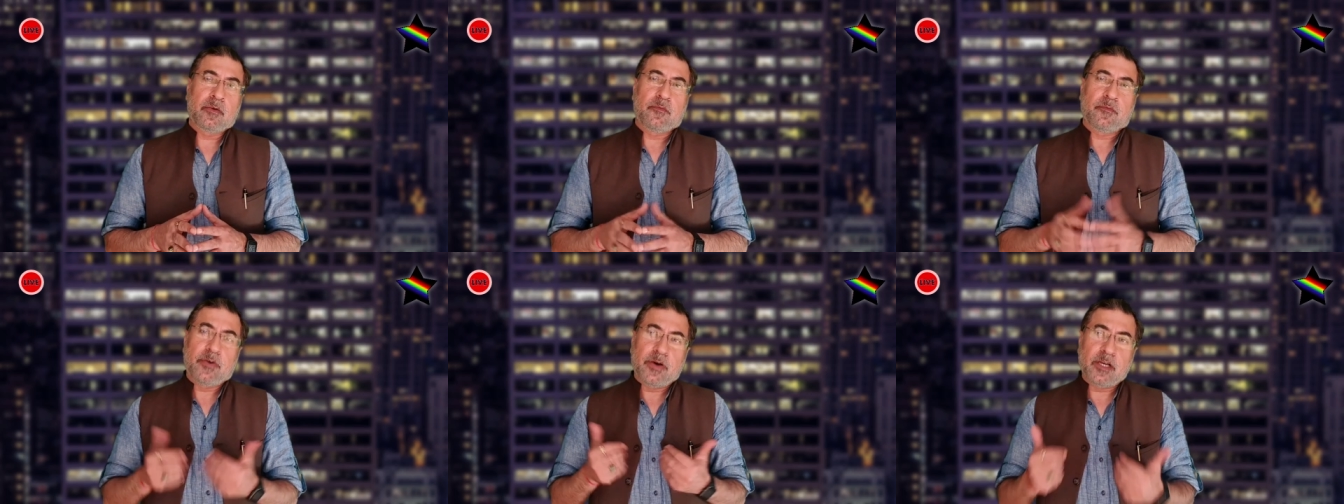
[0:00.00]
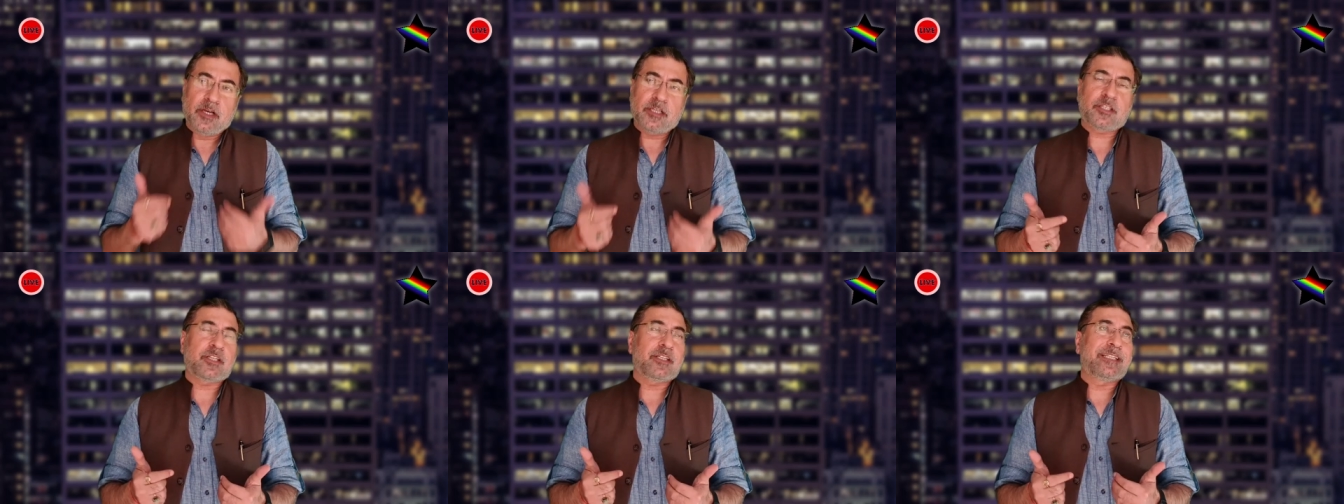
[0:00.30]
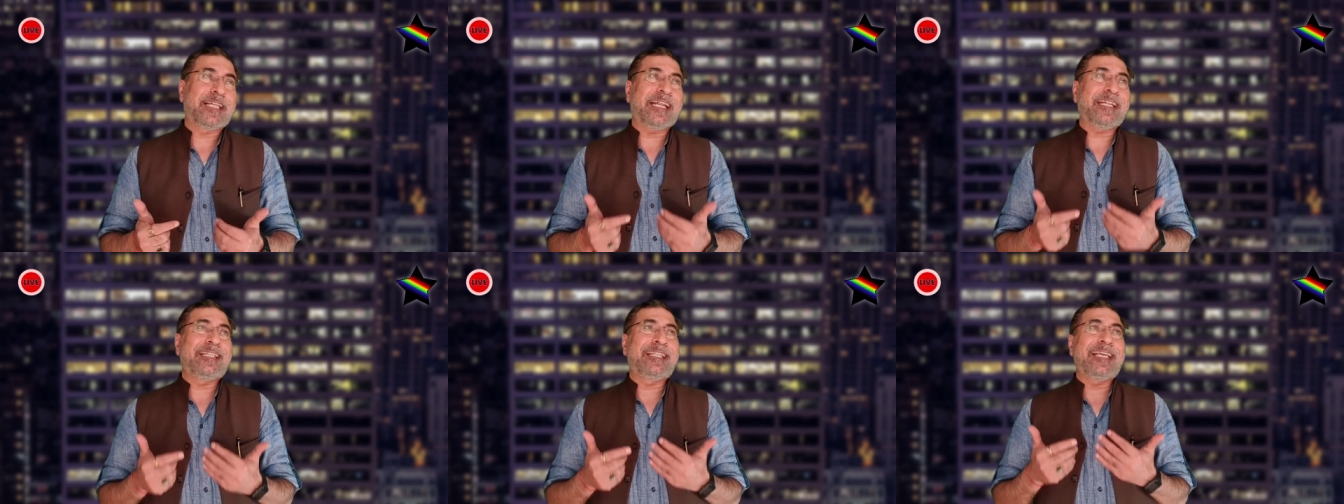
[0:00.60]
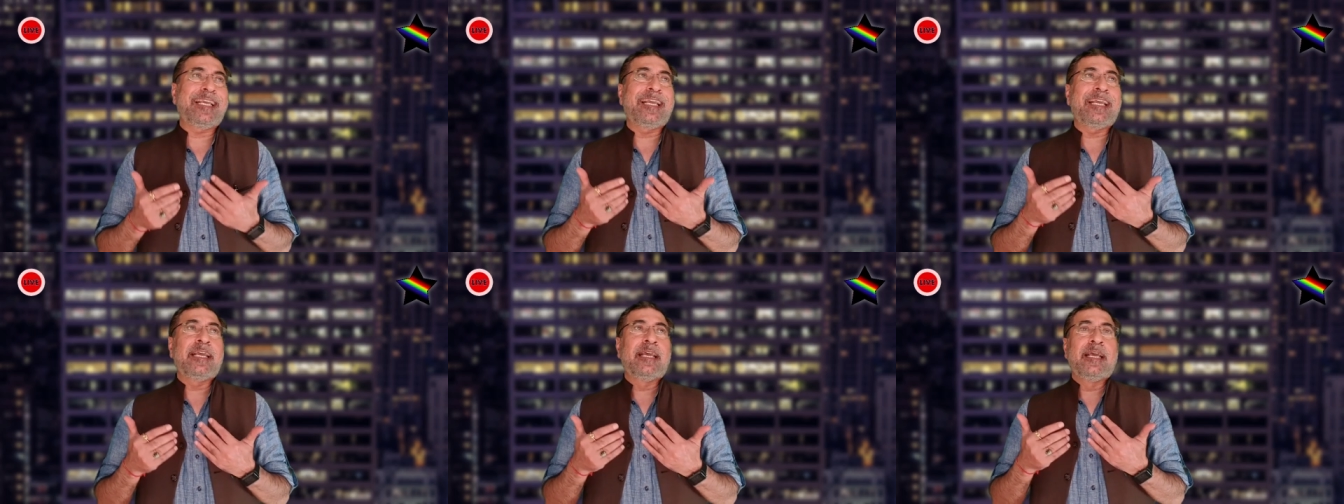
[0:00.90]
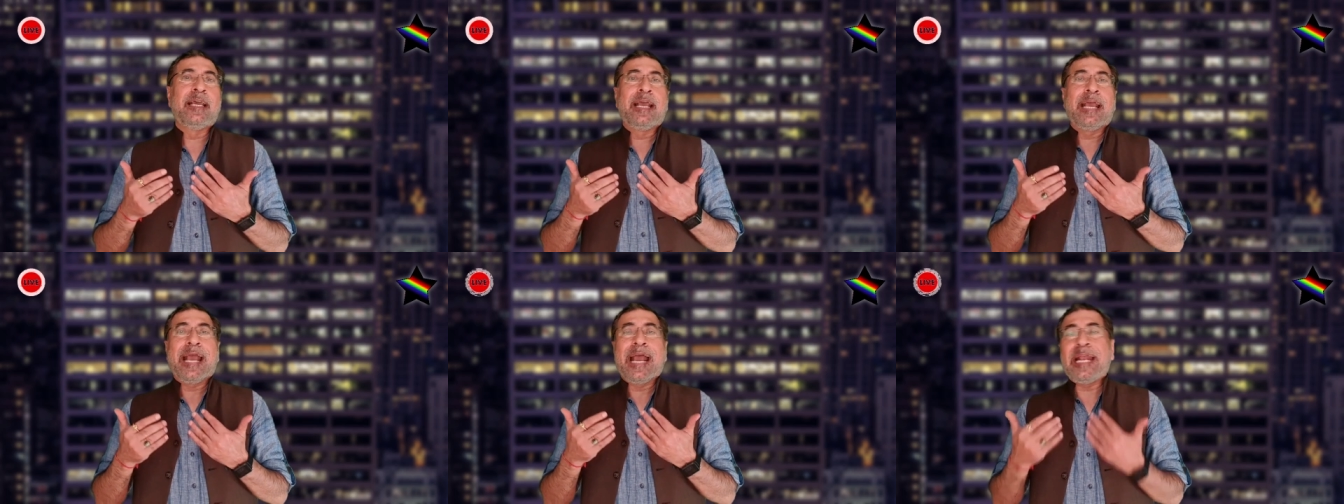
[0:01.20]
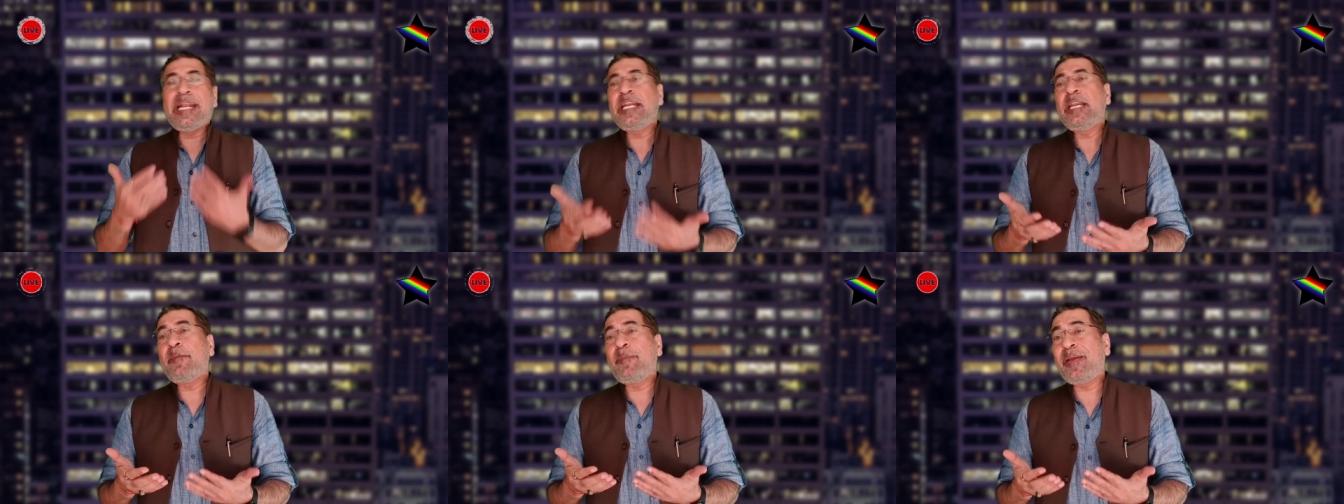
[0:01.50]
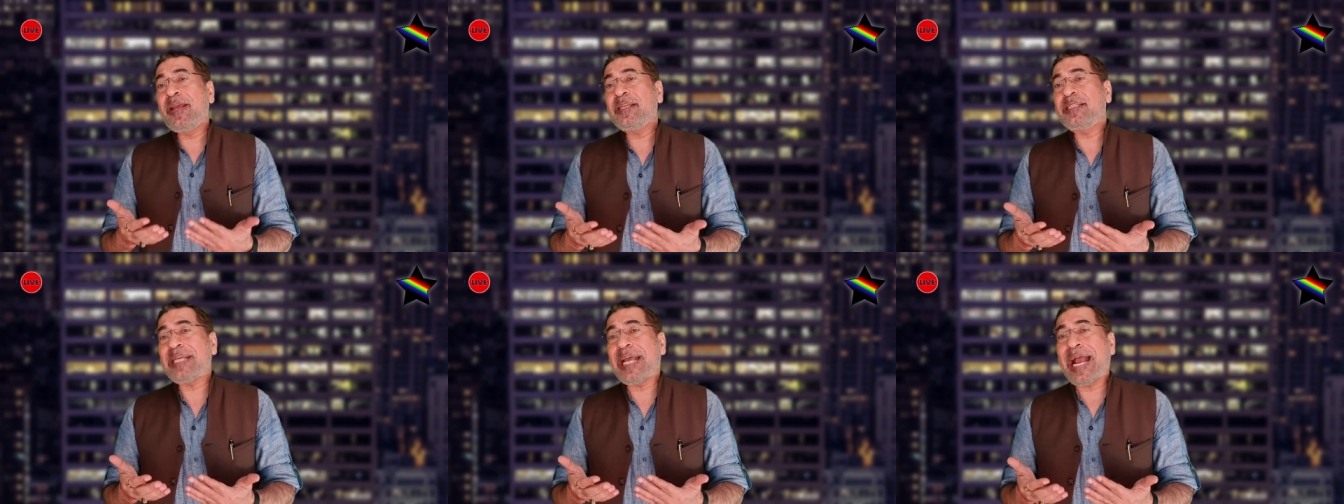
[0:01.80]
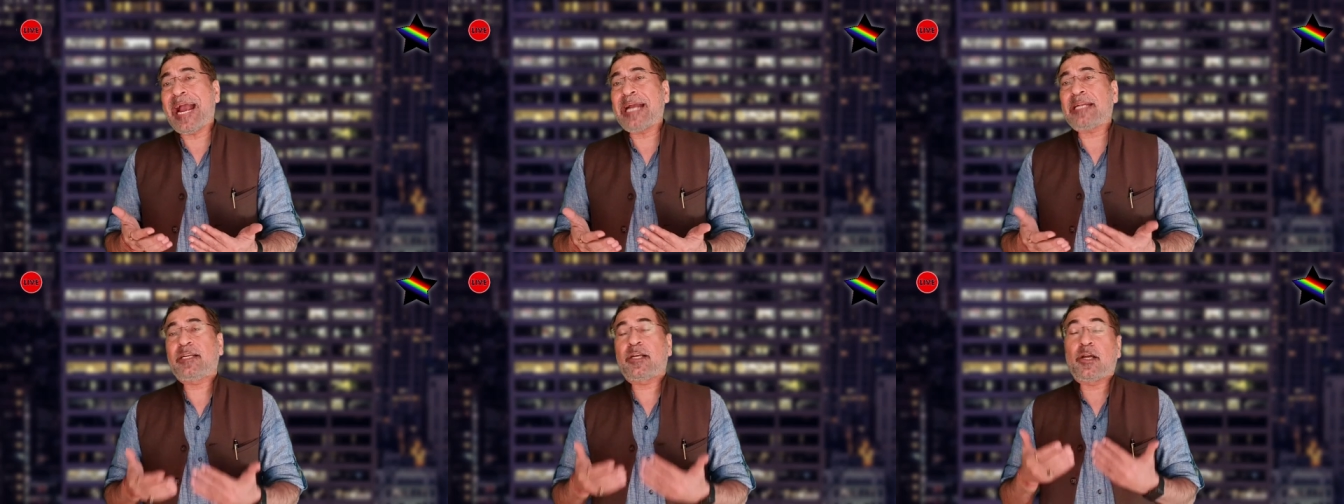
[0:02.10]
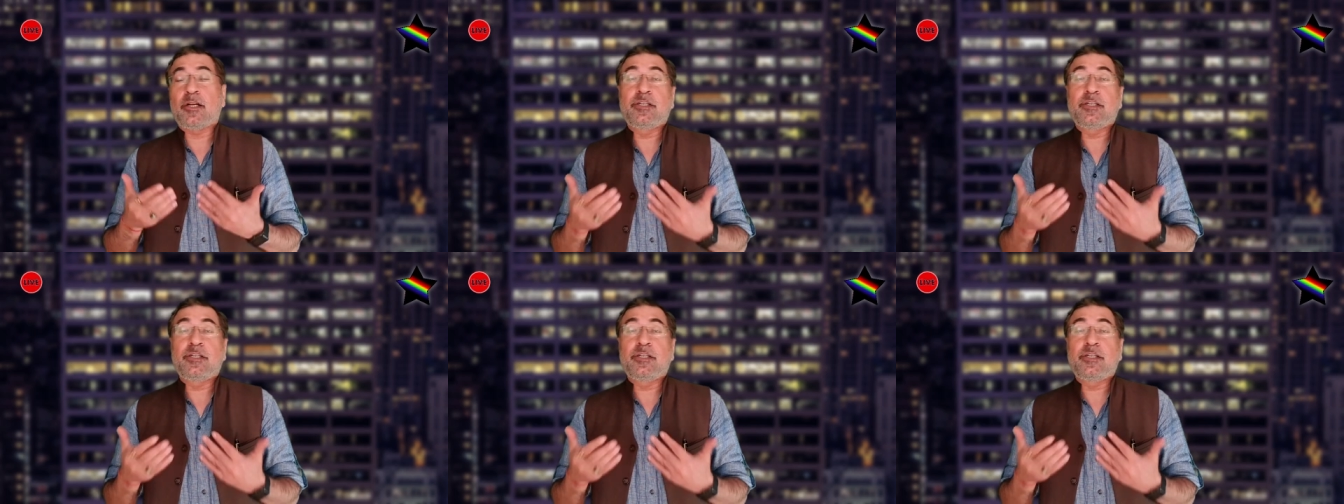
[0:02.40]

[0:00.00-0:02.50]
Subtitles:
First, that the NDPS Act